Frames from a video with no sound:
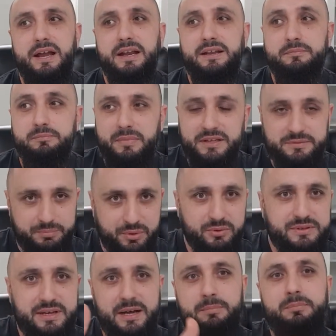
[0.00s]
And it's
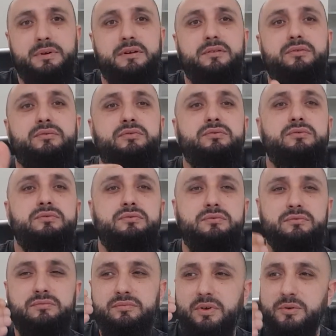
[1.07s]
built up through
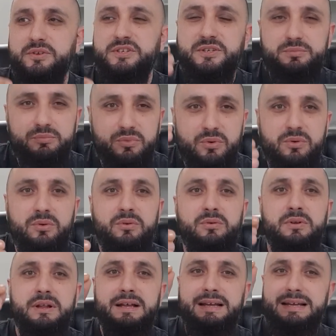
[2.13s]
those small